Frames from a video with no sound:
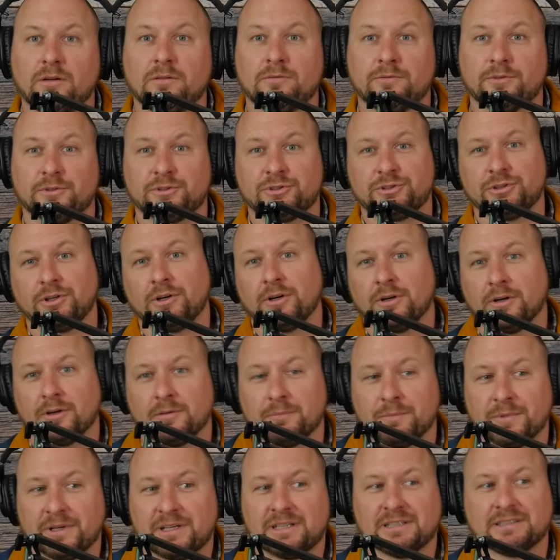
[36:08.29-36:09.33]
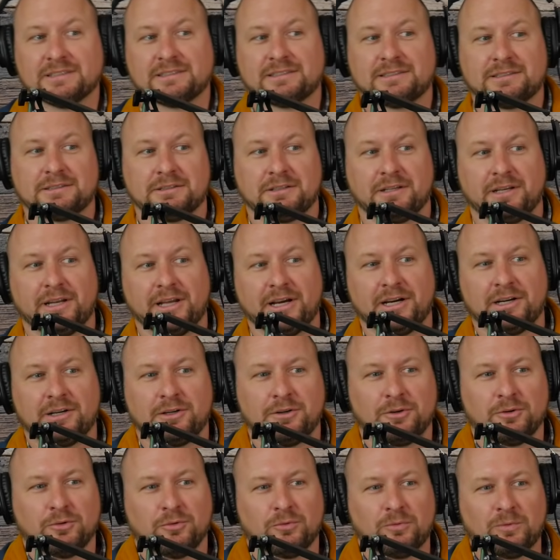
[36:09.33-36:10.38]
For sure, because
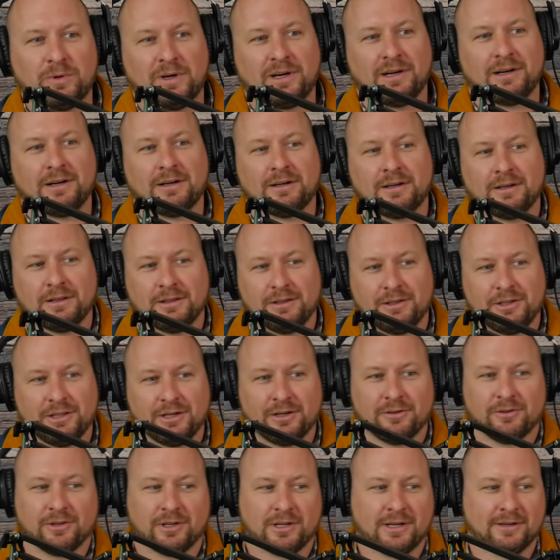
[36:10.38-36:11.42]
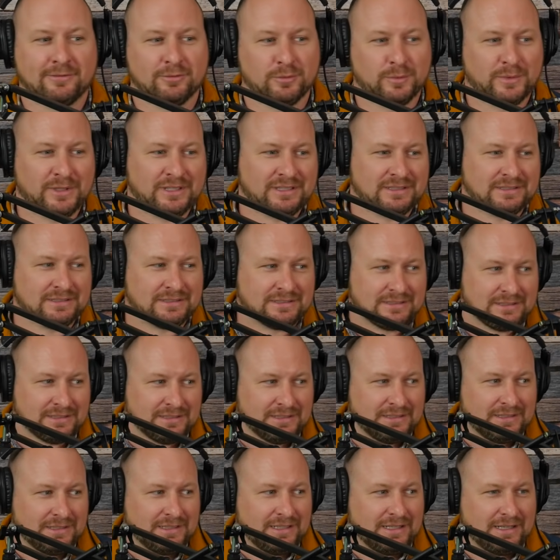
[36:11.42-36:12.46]
now, uh, you know, the government is
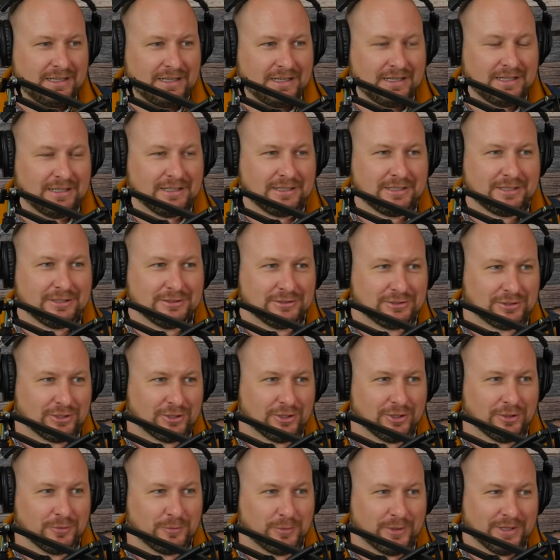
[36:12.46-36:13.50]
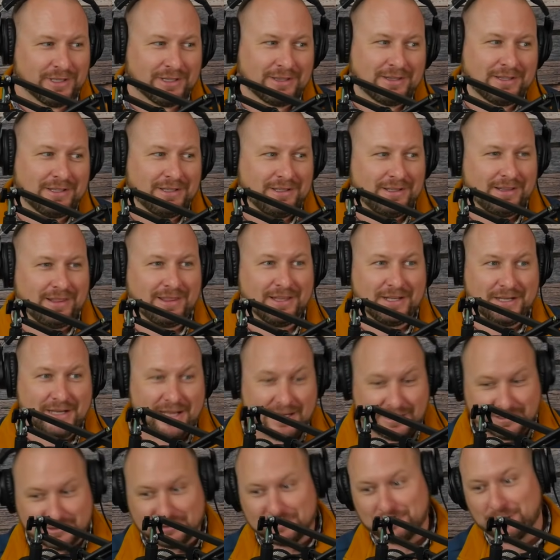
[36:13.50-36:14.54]
uh, concerned with the
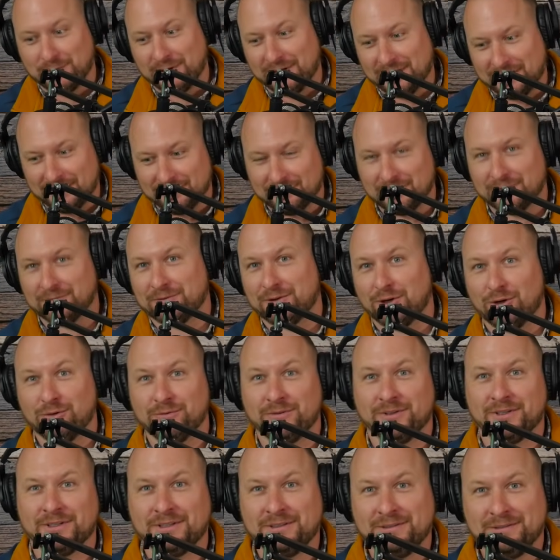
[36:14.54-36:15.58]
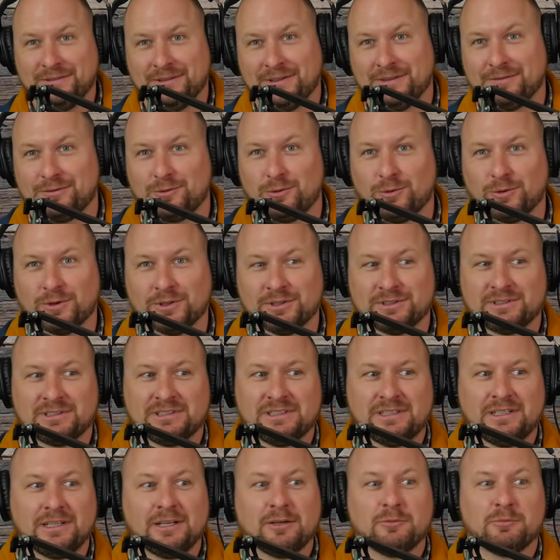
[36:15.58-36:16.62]
next wave of COVID, of course,
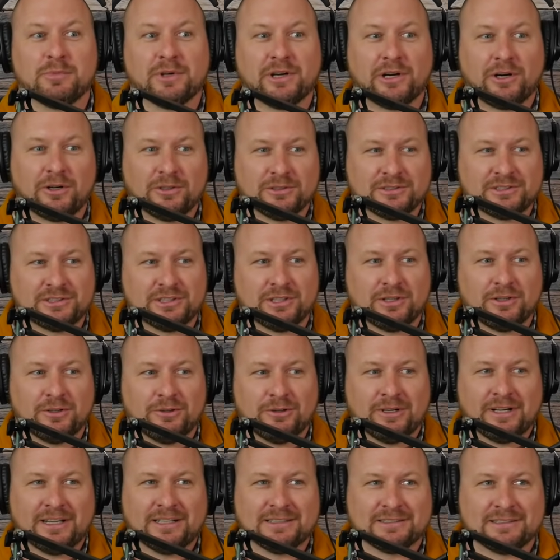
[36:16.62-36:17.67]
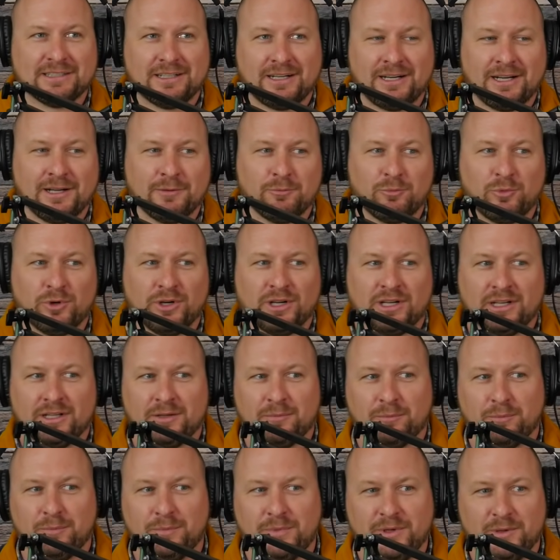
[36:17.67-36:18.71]
but also at a time
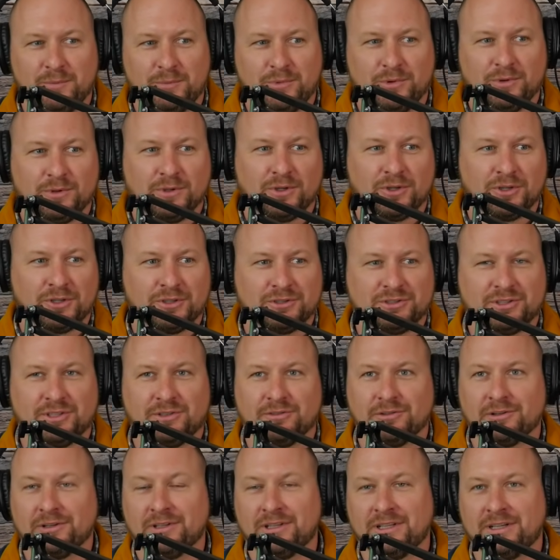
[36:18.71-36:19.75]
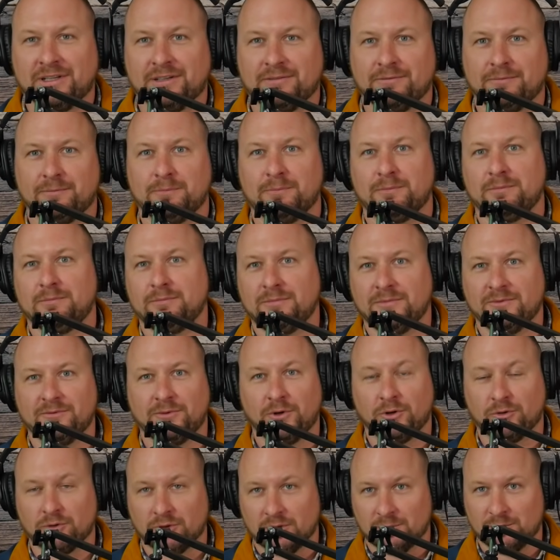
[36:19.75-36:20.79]
when people are generally
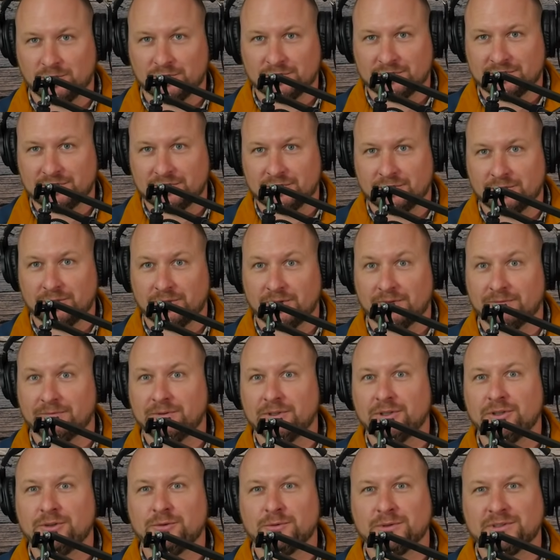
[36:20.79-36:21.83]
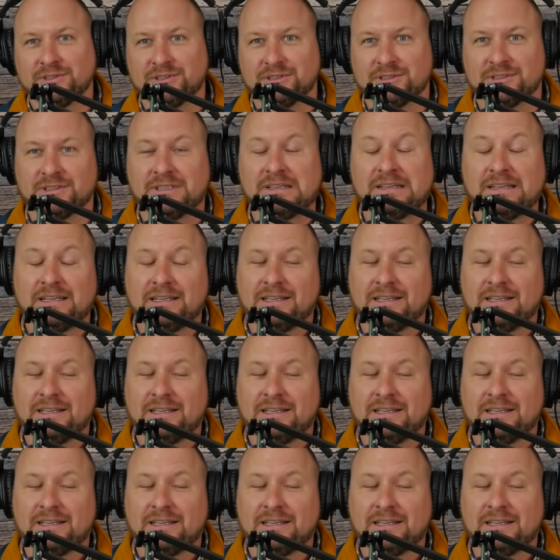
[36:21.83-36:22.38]
vulnerable to the flu, which is